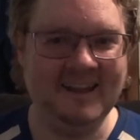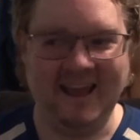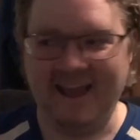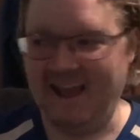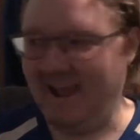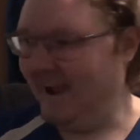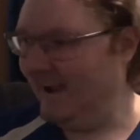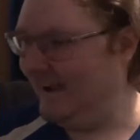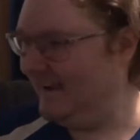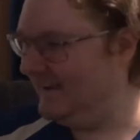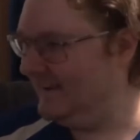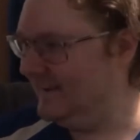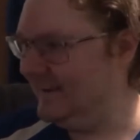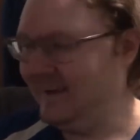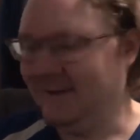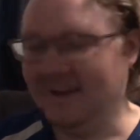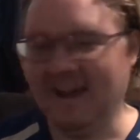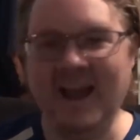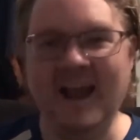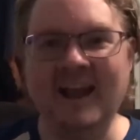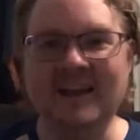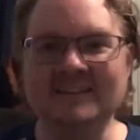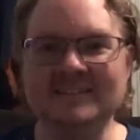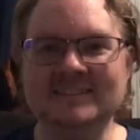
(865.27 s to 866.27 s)
And
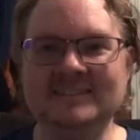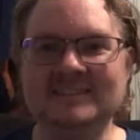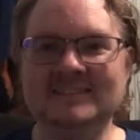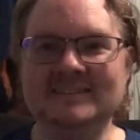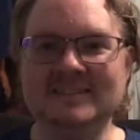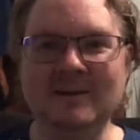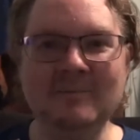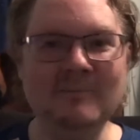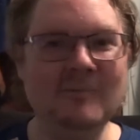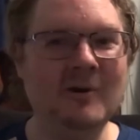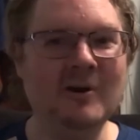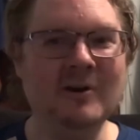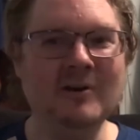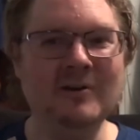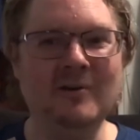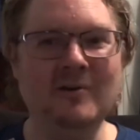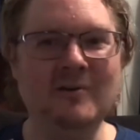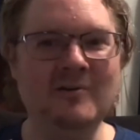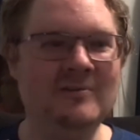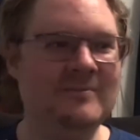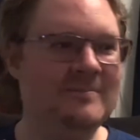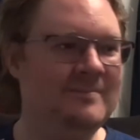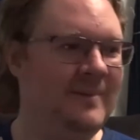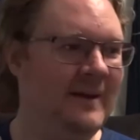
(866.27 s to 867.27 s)
as someone
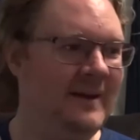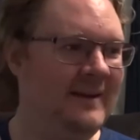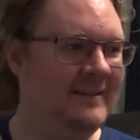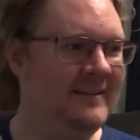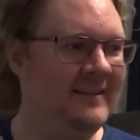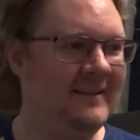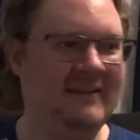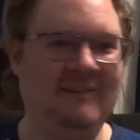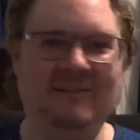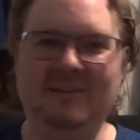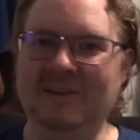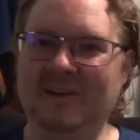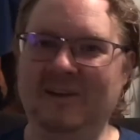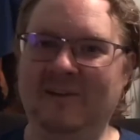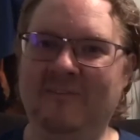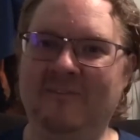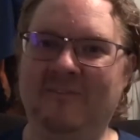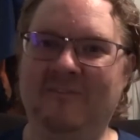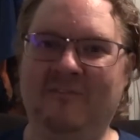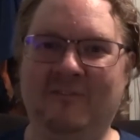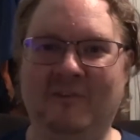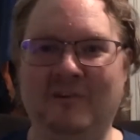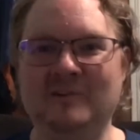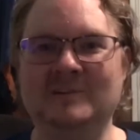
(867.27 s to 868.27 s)
who's basically a
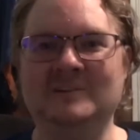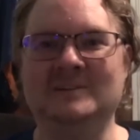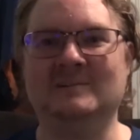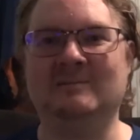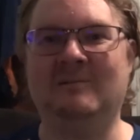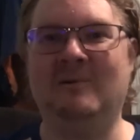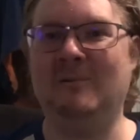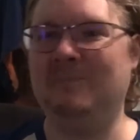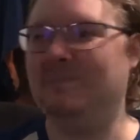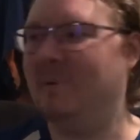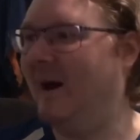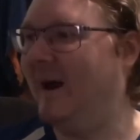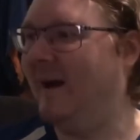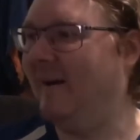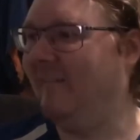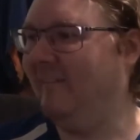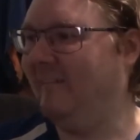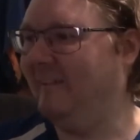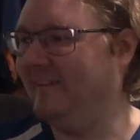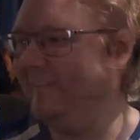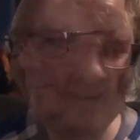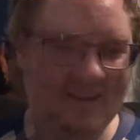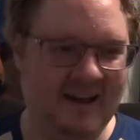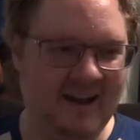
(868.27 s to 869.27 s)
virtual
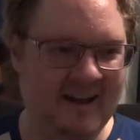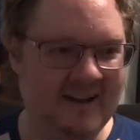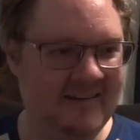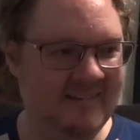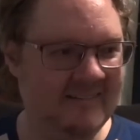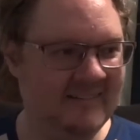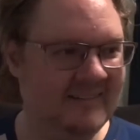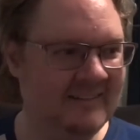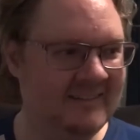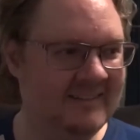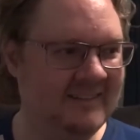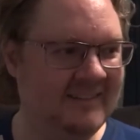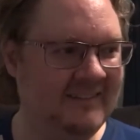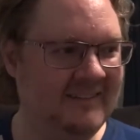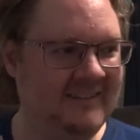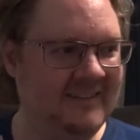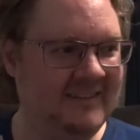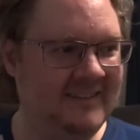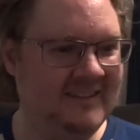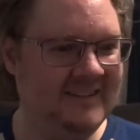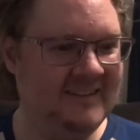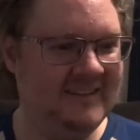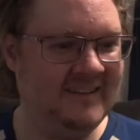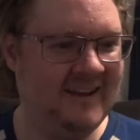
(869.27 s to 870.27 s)
pilot, I
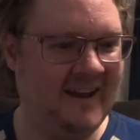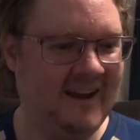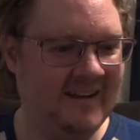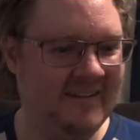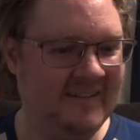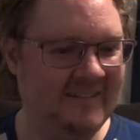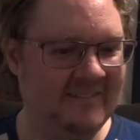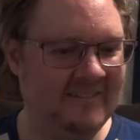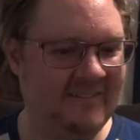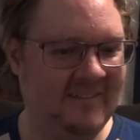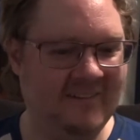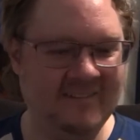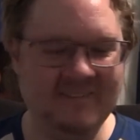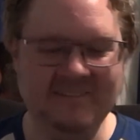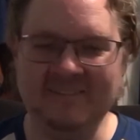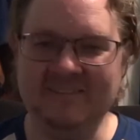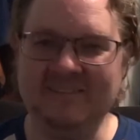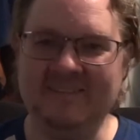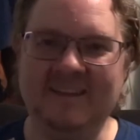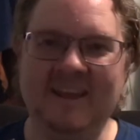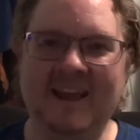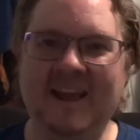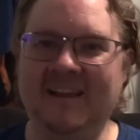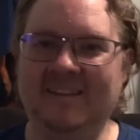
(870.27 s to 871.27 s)
honestly kind of
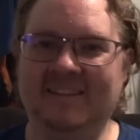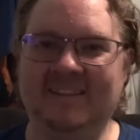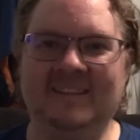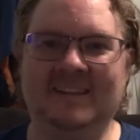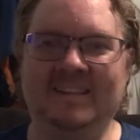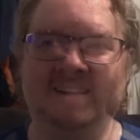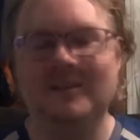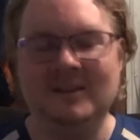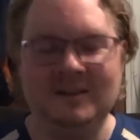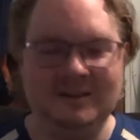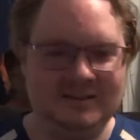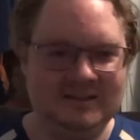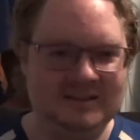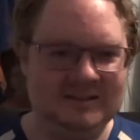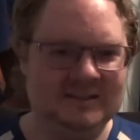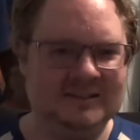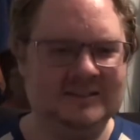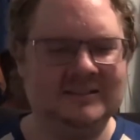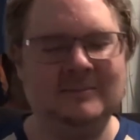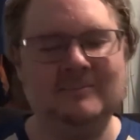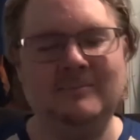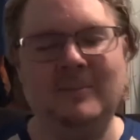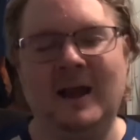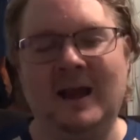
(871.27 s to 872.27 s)
understand this. She's
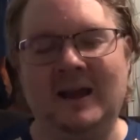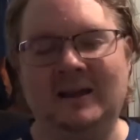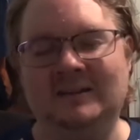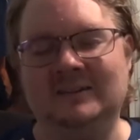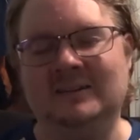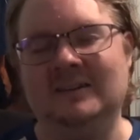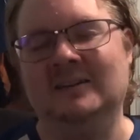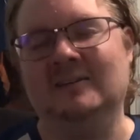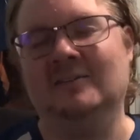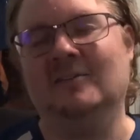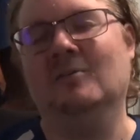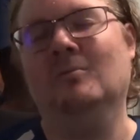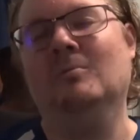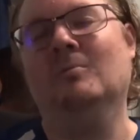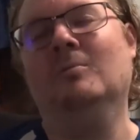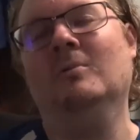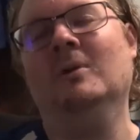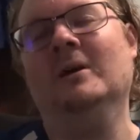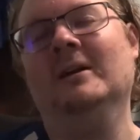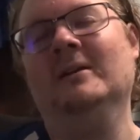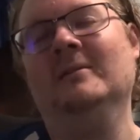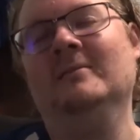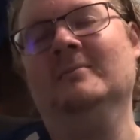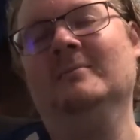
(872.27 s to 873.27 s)
just imagining the
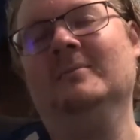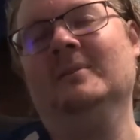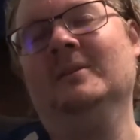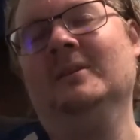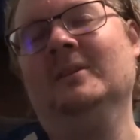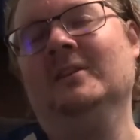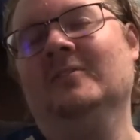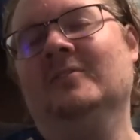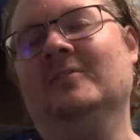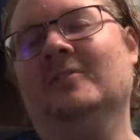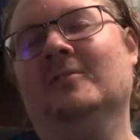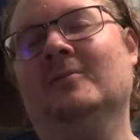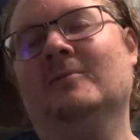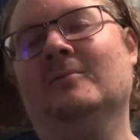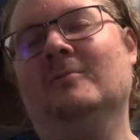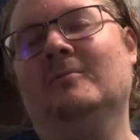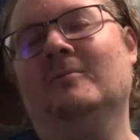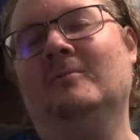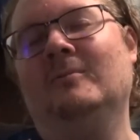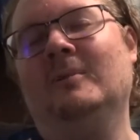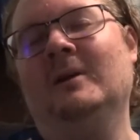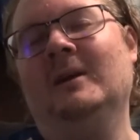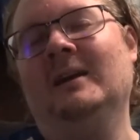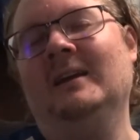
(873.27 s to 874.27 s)
wind beneath her
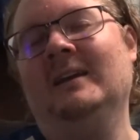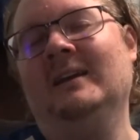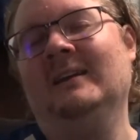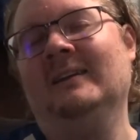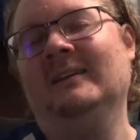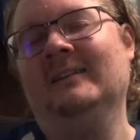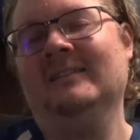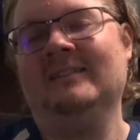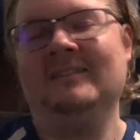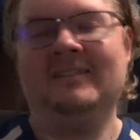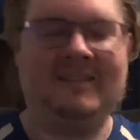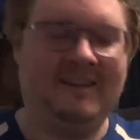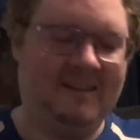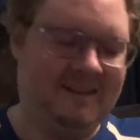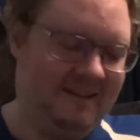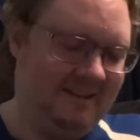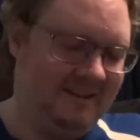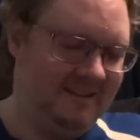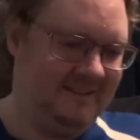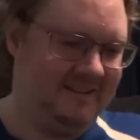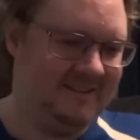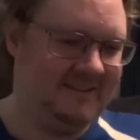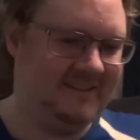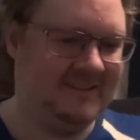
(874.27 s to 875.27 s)
wings, and
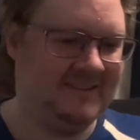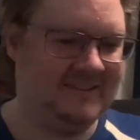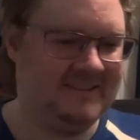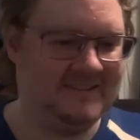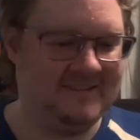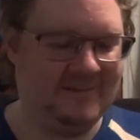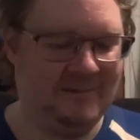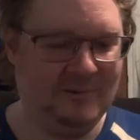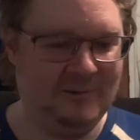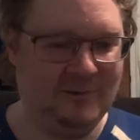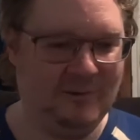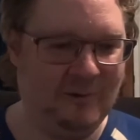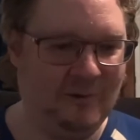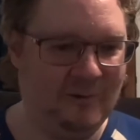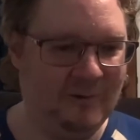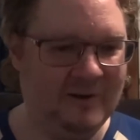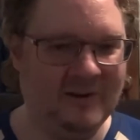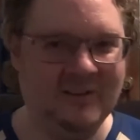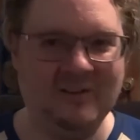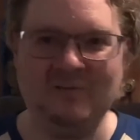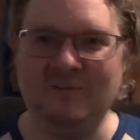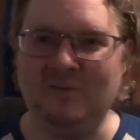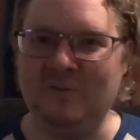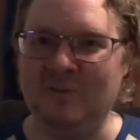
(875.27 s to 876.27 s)
it's just so cool.
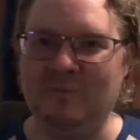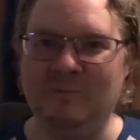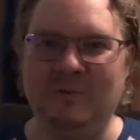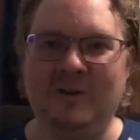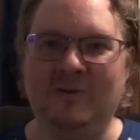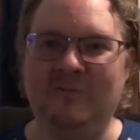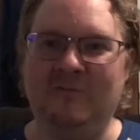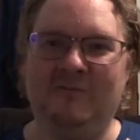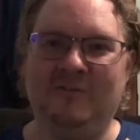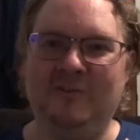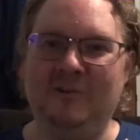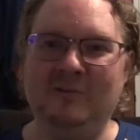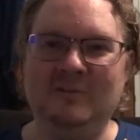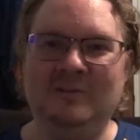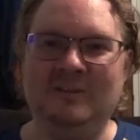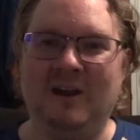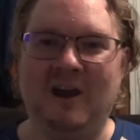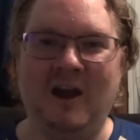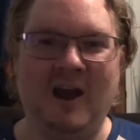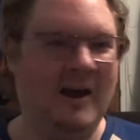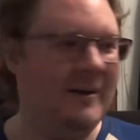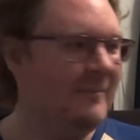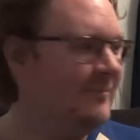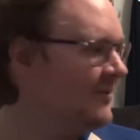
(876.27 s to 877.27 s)
And it's for the one of the few
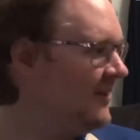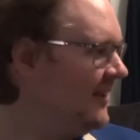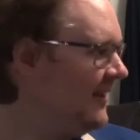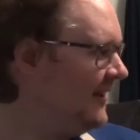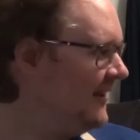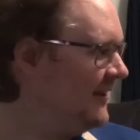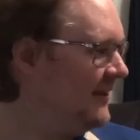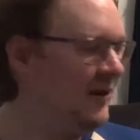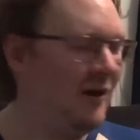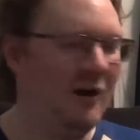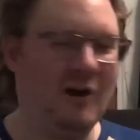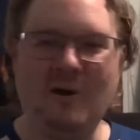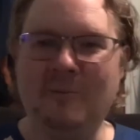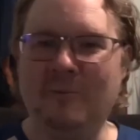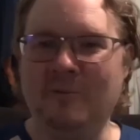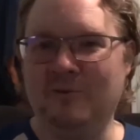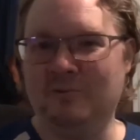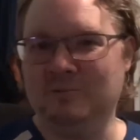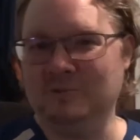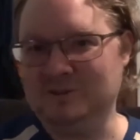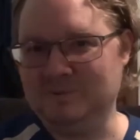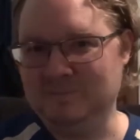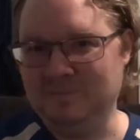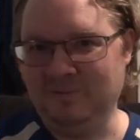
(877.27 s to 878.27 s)
times that, you know, I
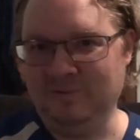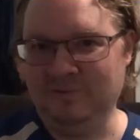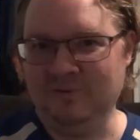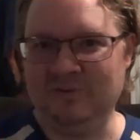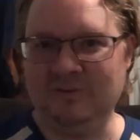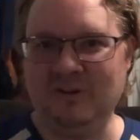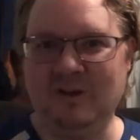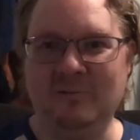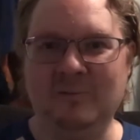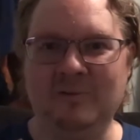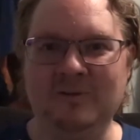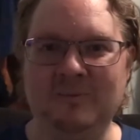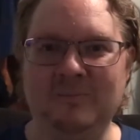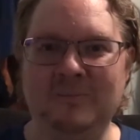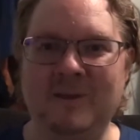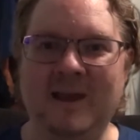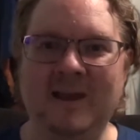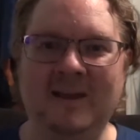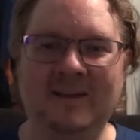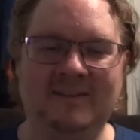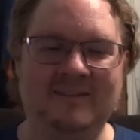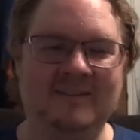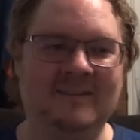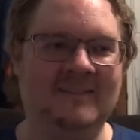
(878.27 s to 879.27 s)
almost wish Blue Star was a
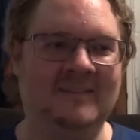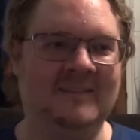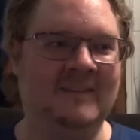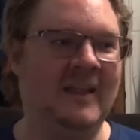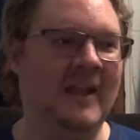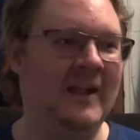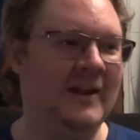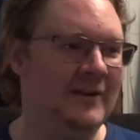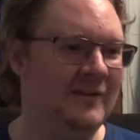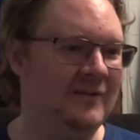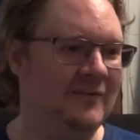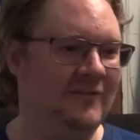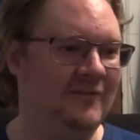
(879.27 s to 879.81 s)
Pegasus and I could